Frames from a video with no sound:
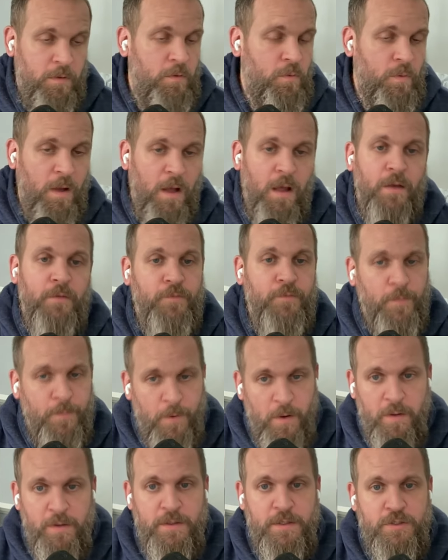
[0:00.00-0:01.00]
UConn
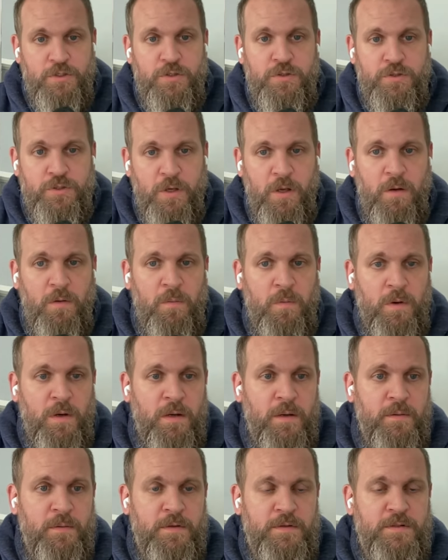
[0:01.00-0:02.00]
football edition show. We're
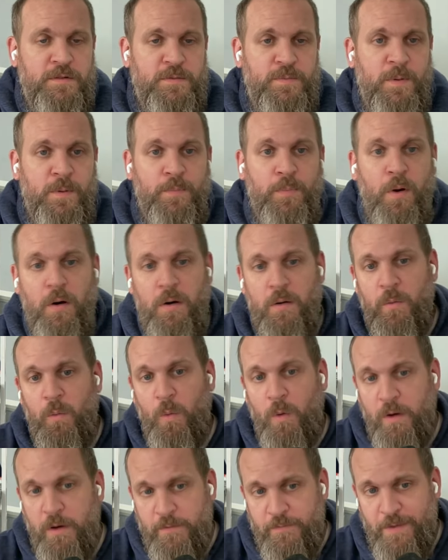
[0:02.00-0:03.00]
going to, this has been part
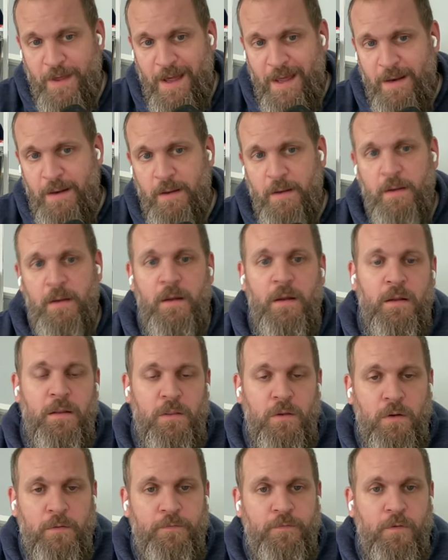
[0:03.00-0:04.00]
one of that.
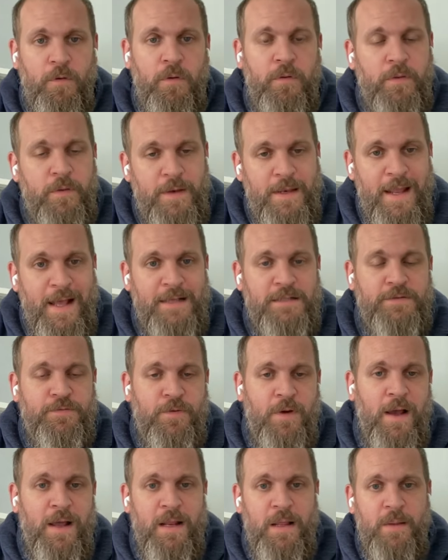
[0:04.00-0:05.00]
Look for next
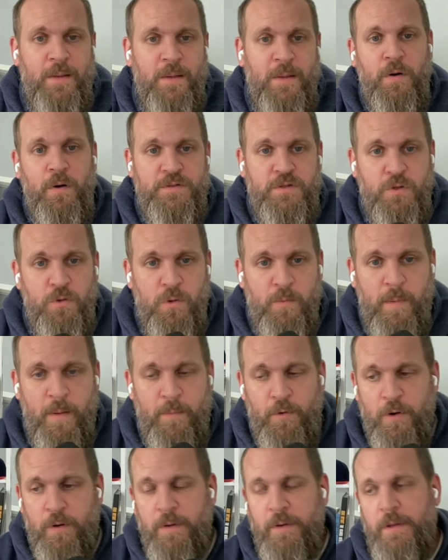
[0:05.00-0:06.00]
Friday, part two.
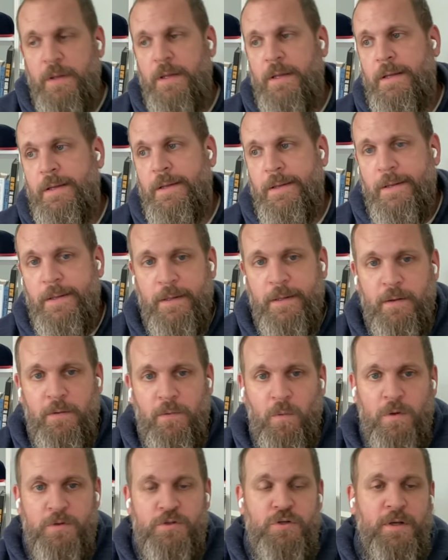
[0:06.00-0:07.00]
Remember,
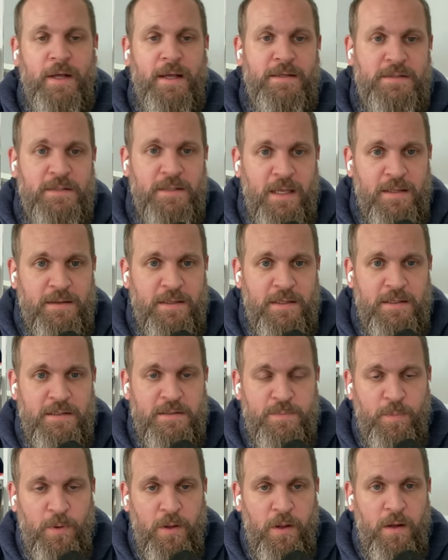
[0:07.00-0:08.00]
want you guys to get
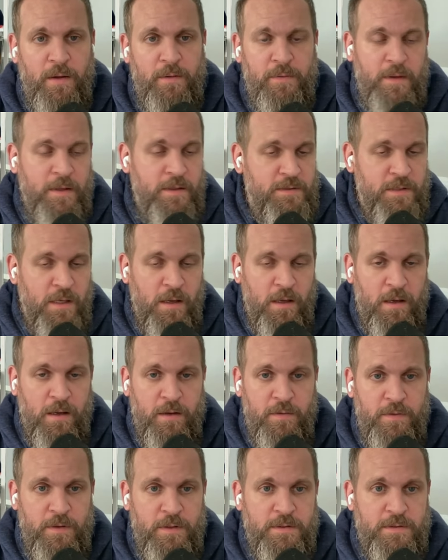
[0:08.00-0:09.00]
these playoff these
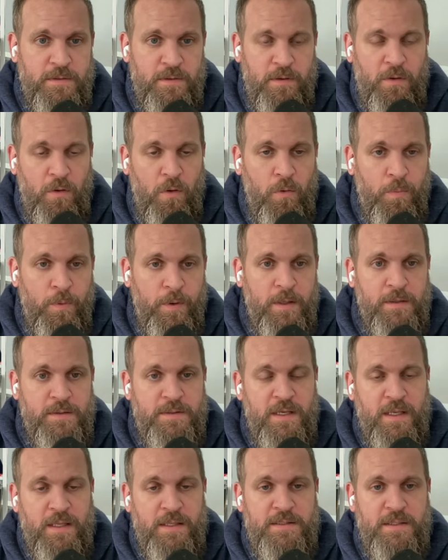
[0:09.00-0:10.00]
uh these opening
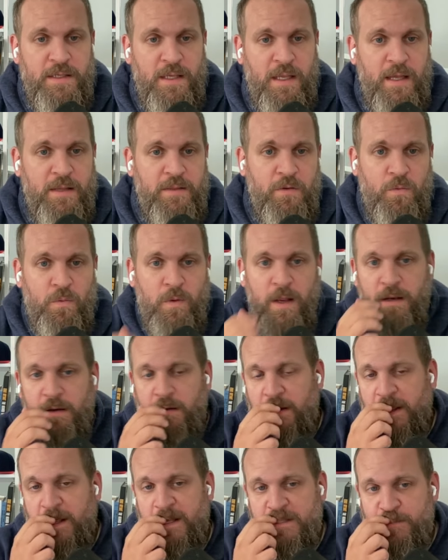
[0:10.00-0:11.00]
tickets at the rent
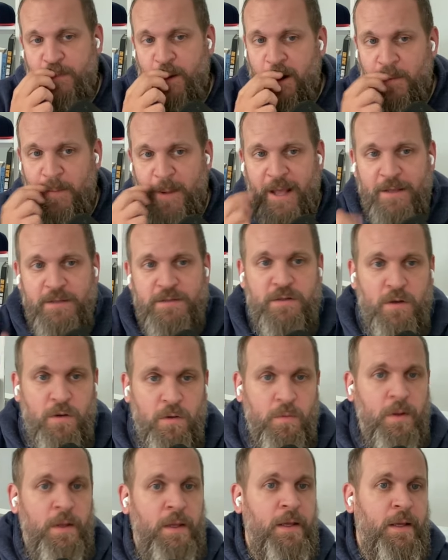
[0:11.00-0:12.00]
against Merrimack.
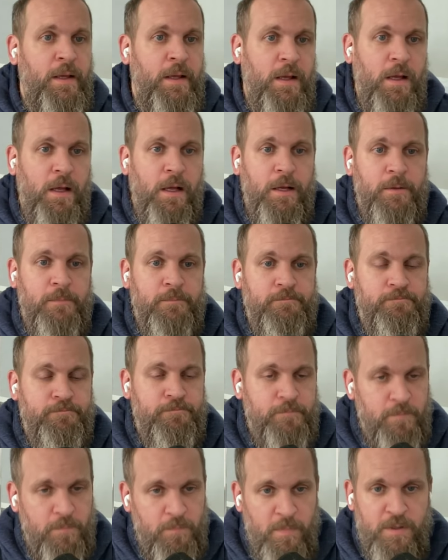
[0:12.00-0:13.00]
So um
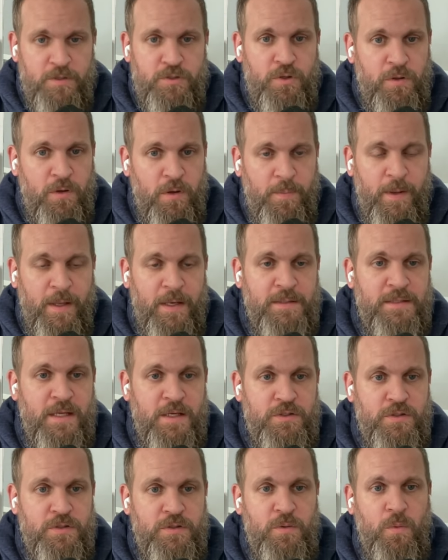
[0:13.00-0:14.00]
Make sure you're paying
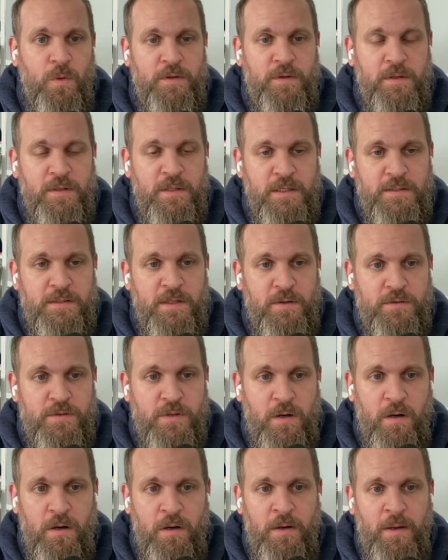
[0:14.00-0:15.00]
attention to what the details
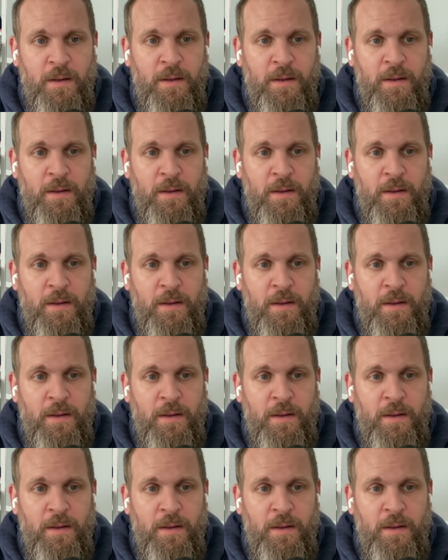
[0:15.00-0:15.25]
are.